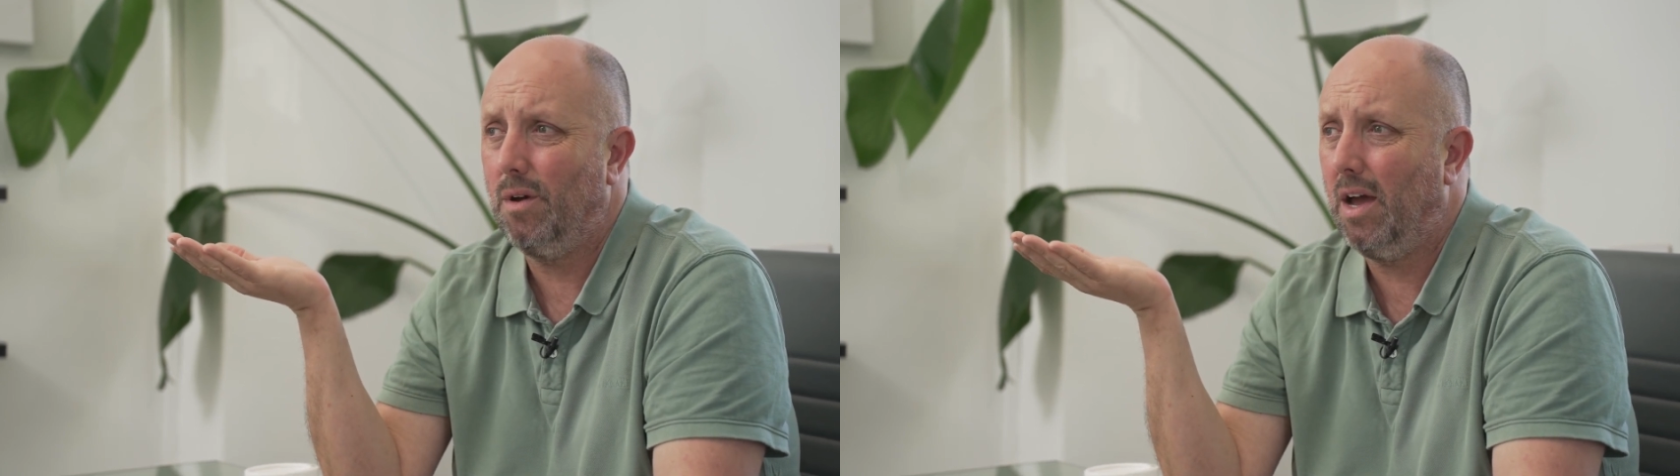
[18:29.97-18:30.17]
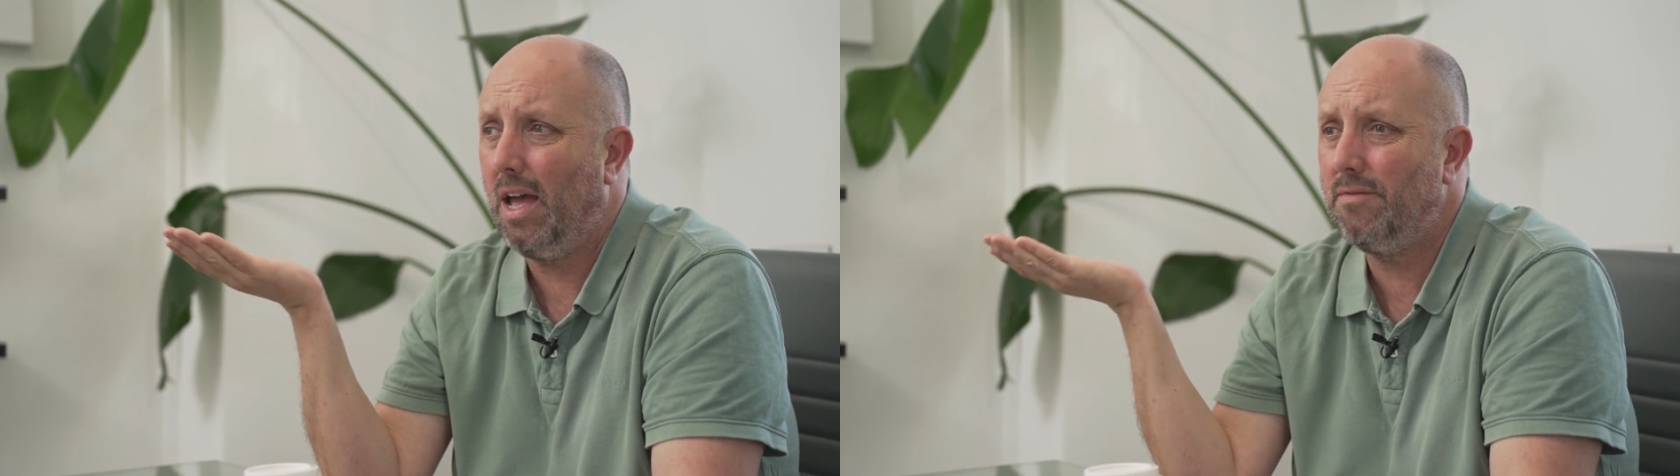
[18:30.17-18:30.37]

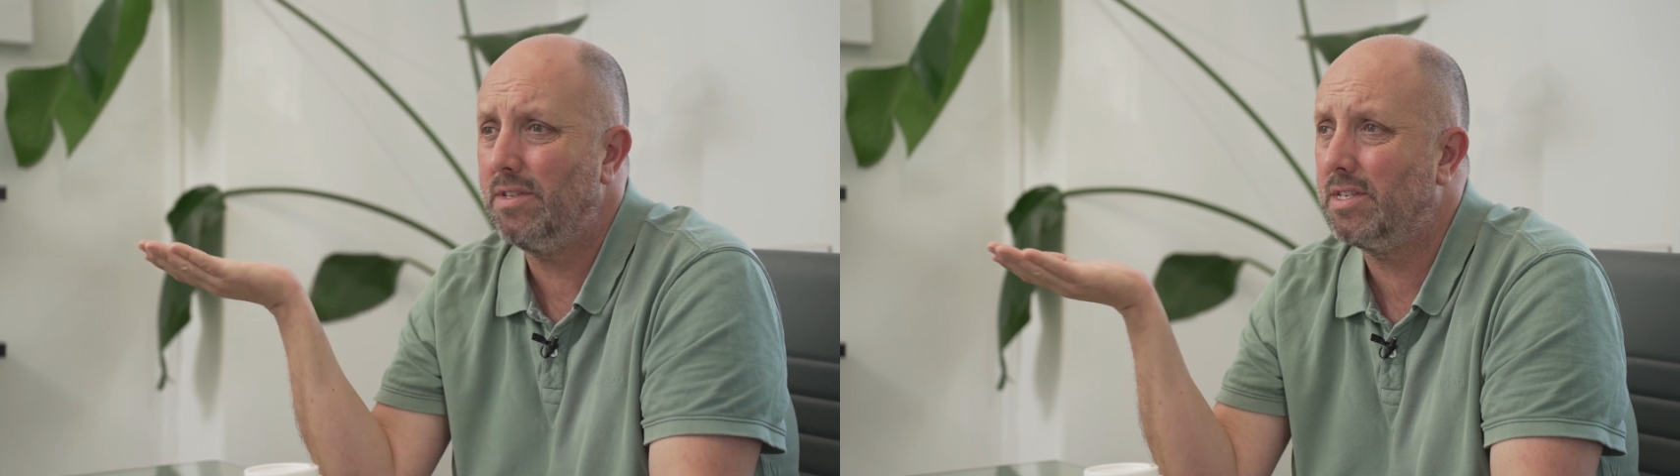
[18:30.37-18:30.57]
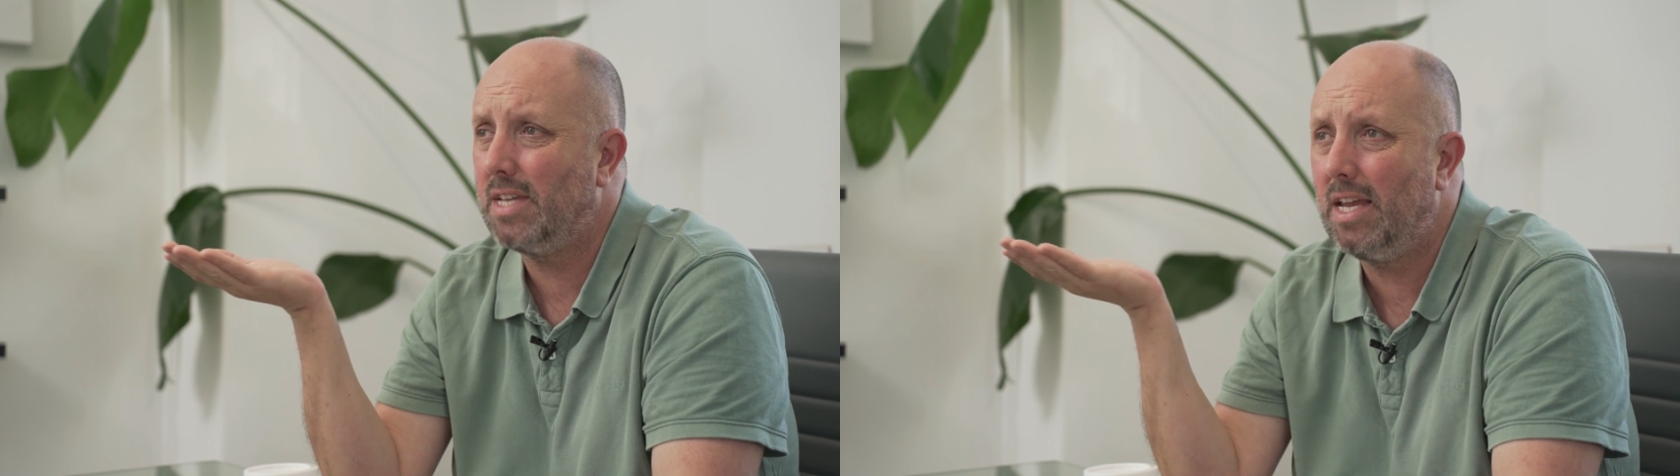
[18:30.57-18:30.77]
I haven't
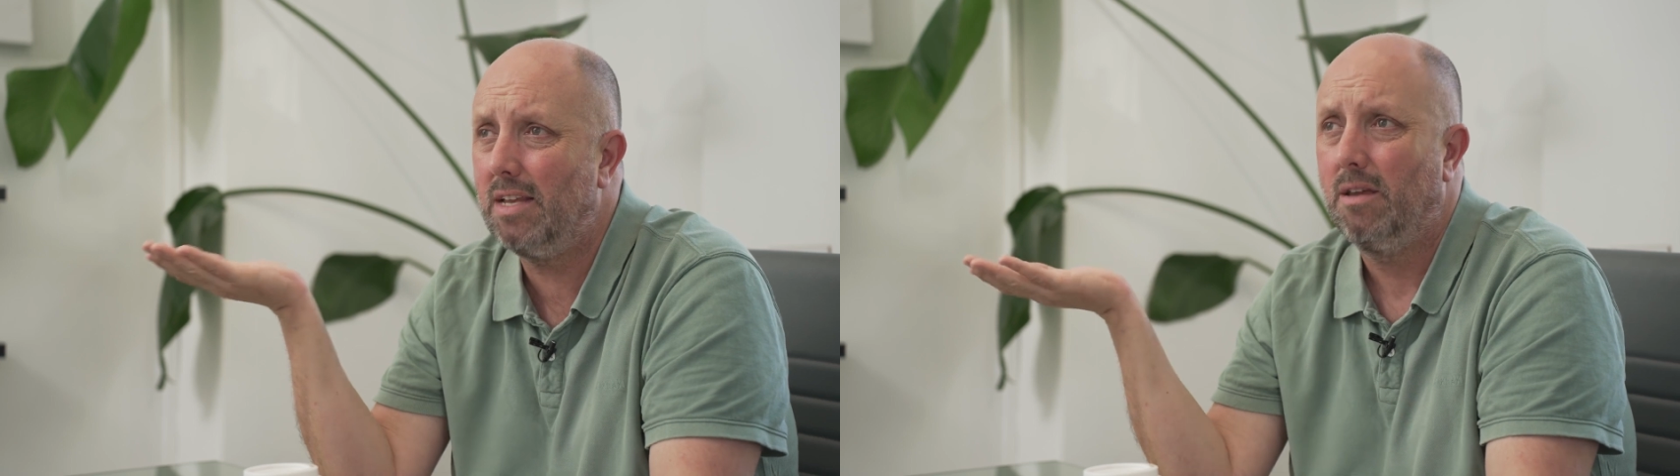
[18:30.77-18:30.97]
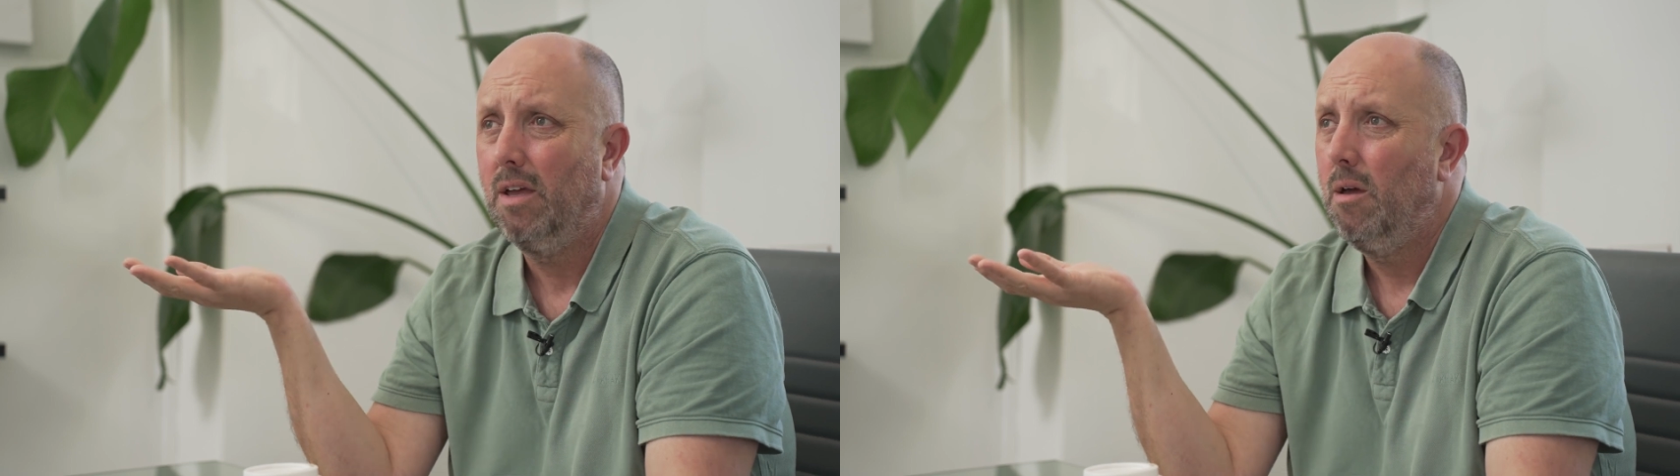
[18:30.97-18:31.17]

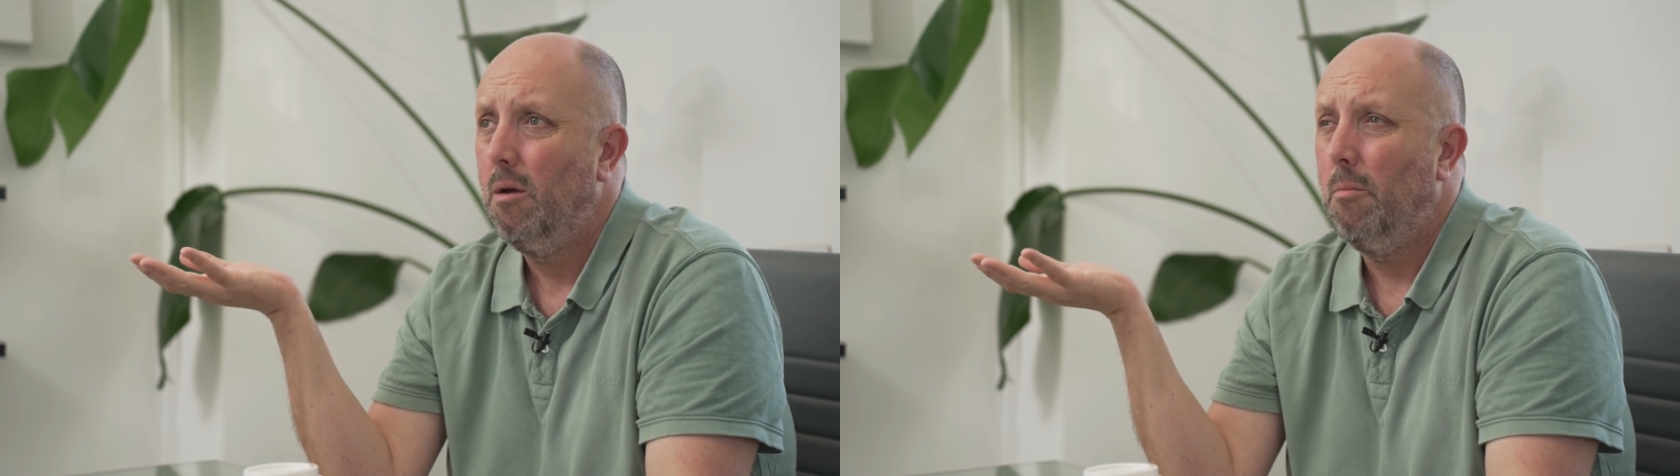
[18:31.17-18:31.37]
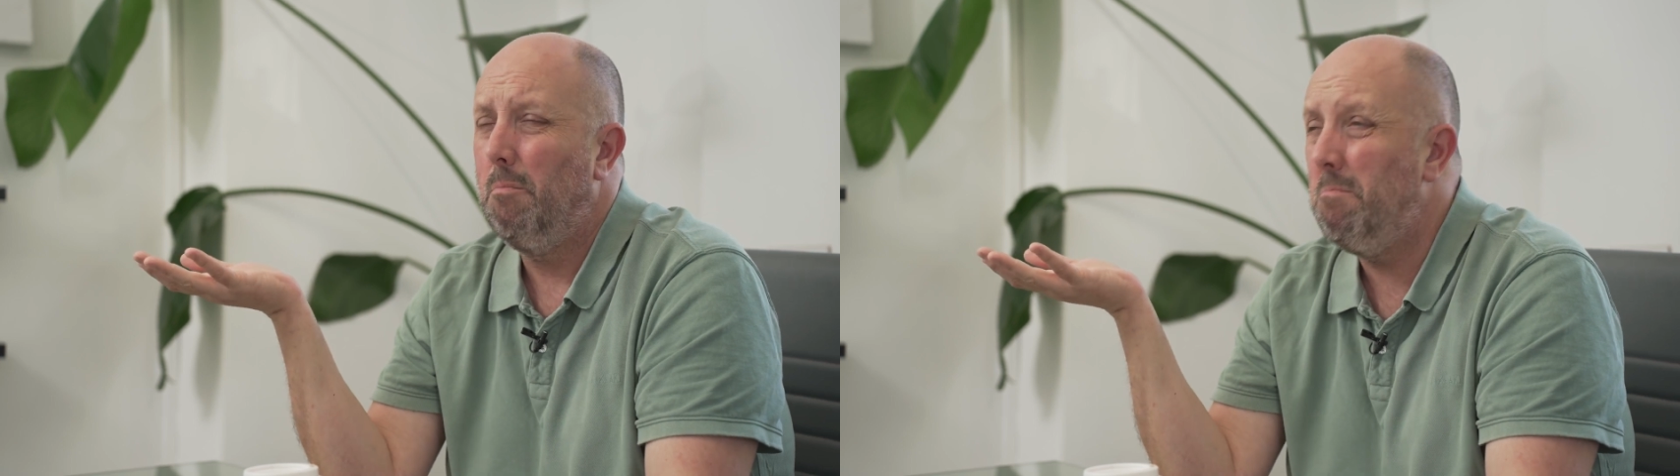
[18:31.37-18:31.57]
seen
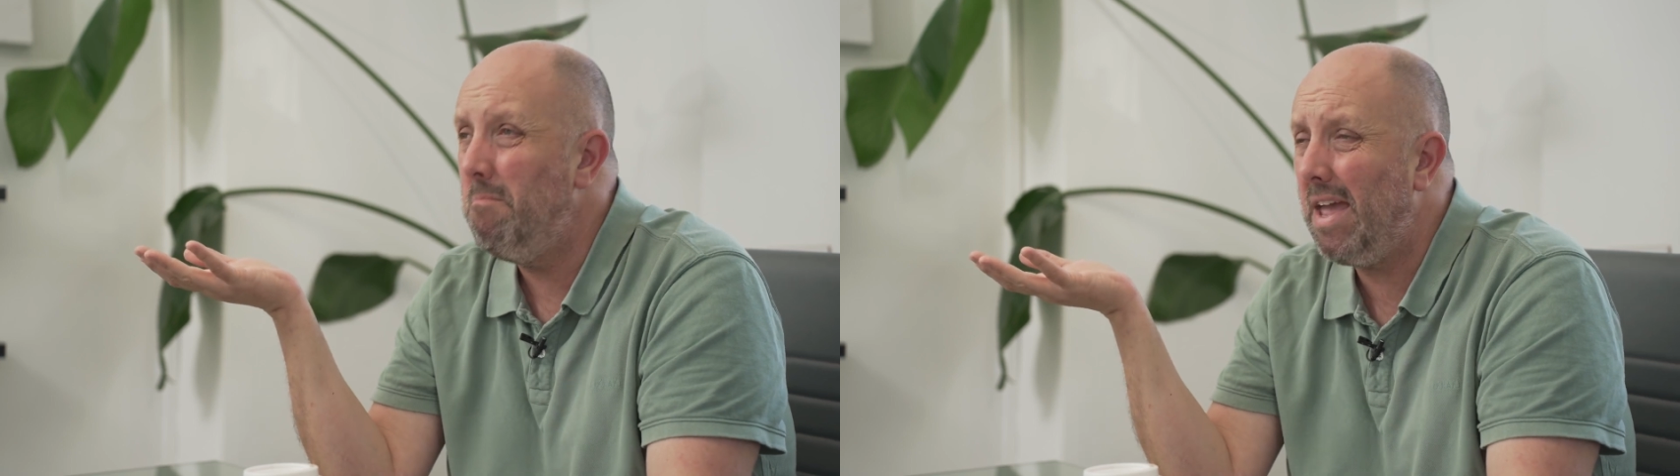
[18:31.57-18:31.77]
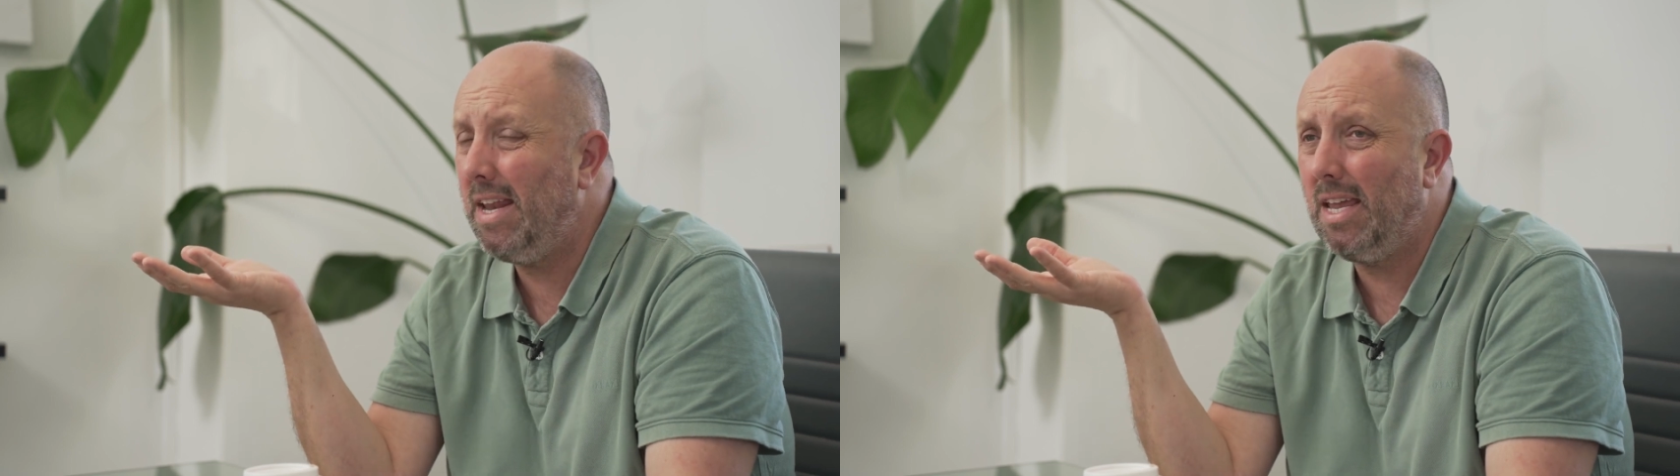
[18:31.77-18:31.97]

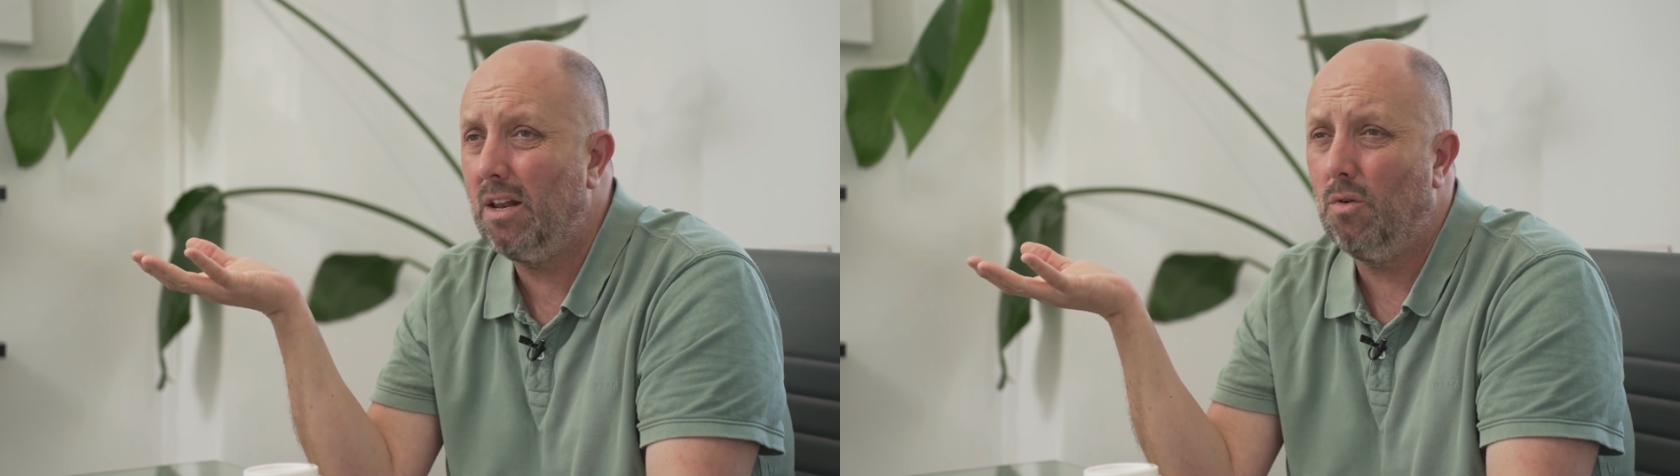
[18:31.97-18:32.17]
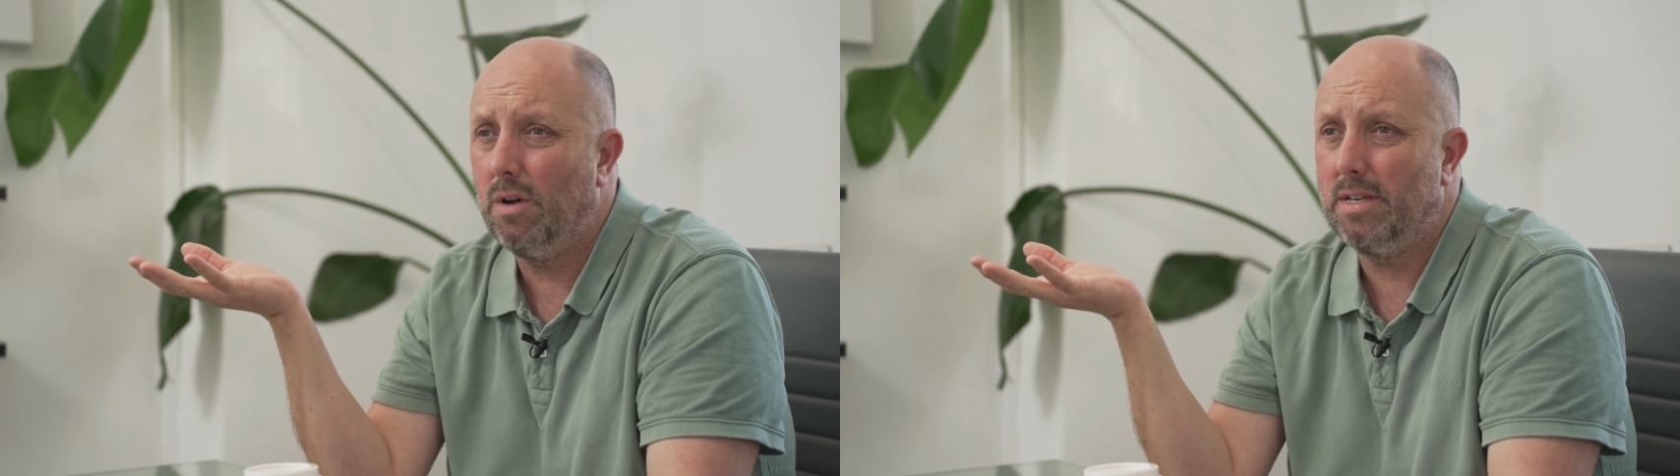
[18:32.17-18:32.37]
many
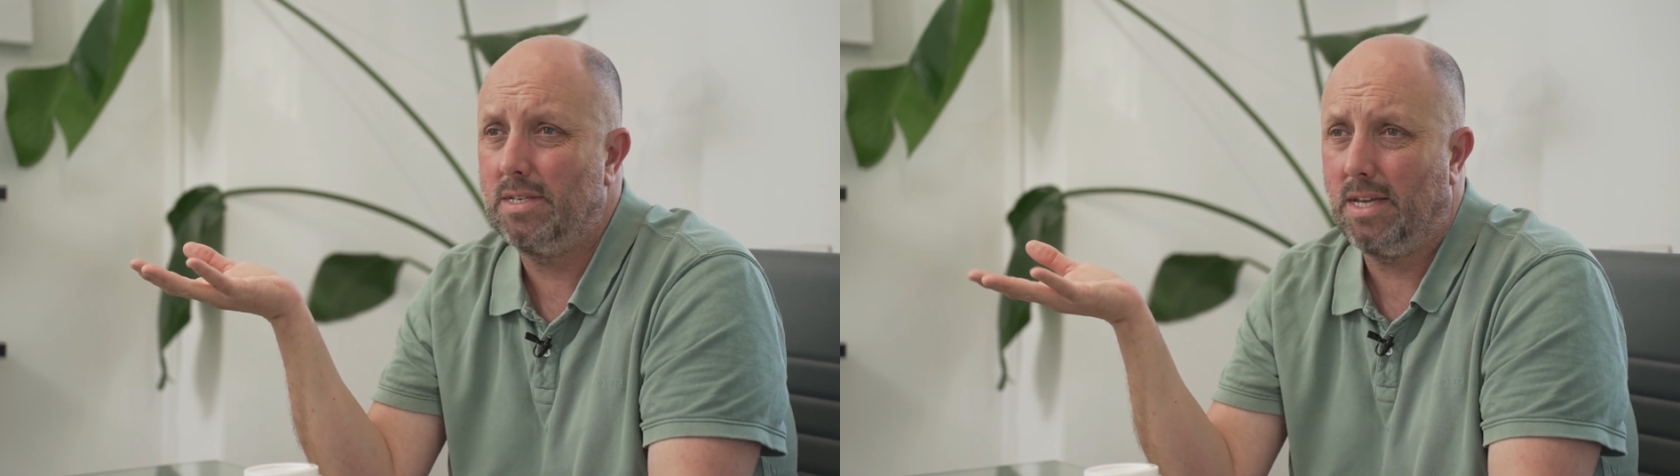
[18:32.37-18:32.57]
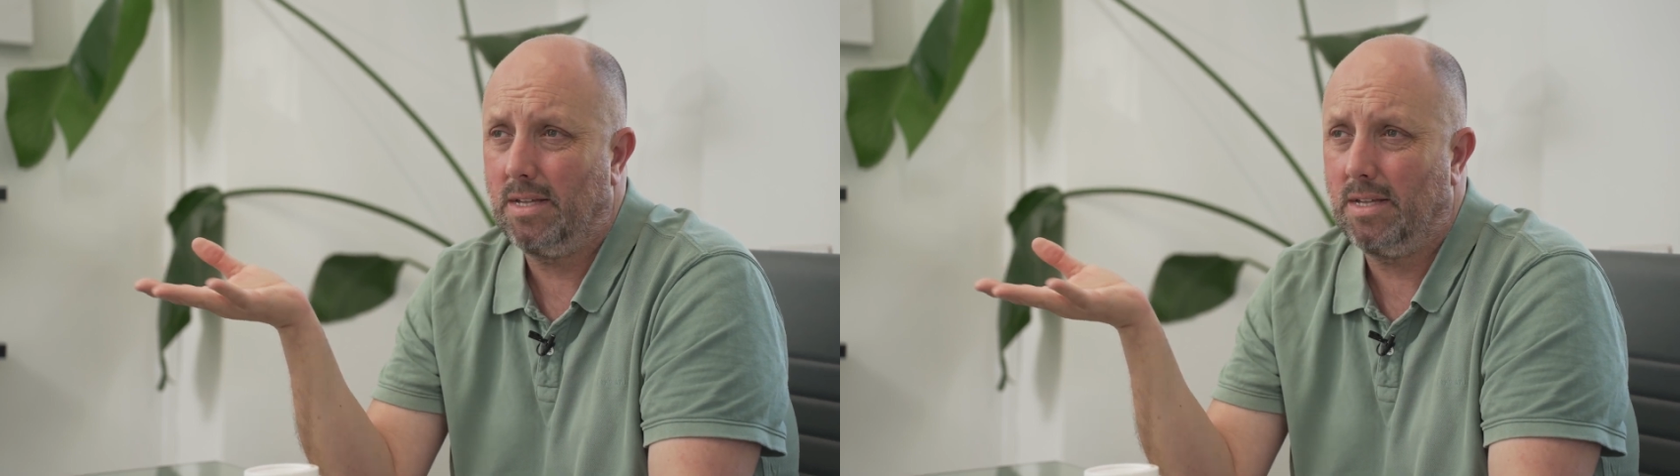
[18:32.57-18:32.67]
lawyers